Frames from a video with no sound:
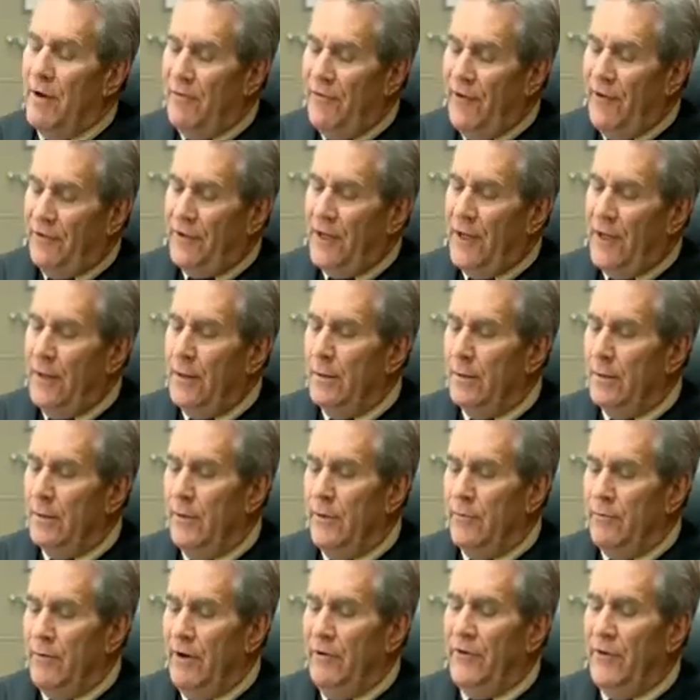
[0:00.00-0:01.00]
350,
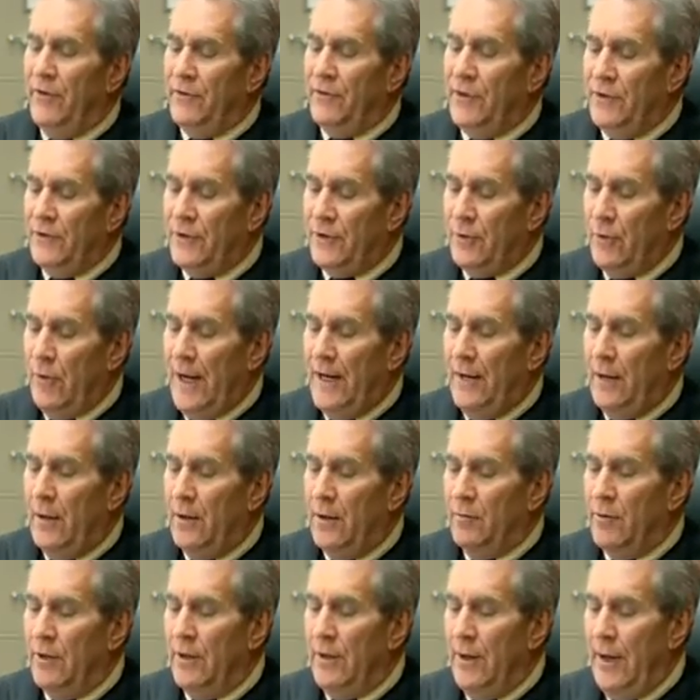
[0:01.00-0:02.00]
352,
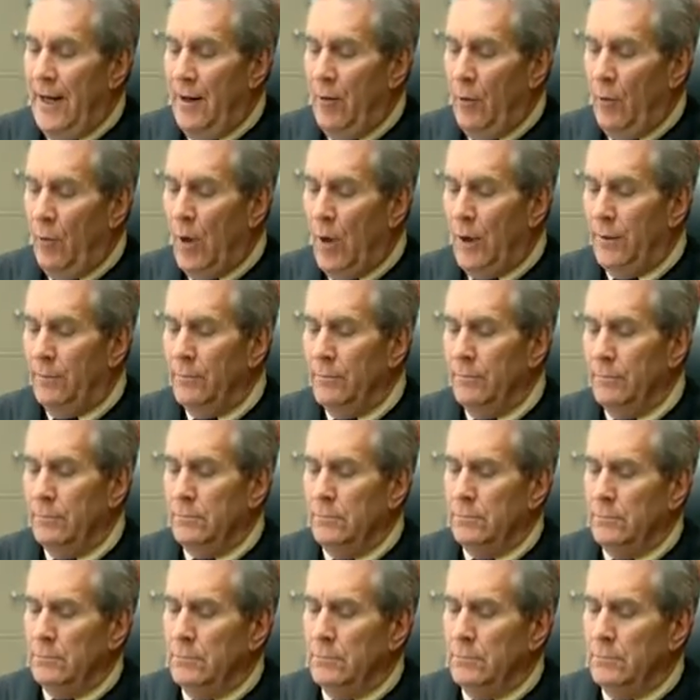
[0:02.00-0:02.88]
800, 801.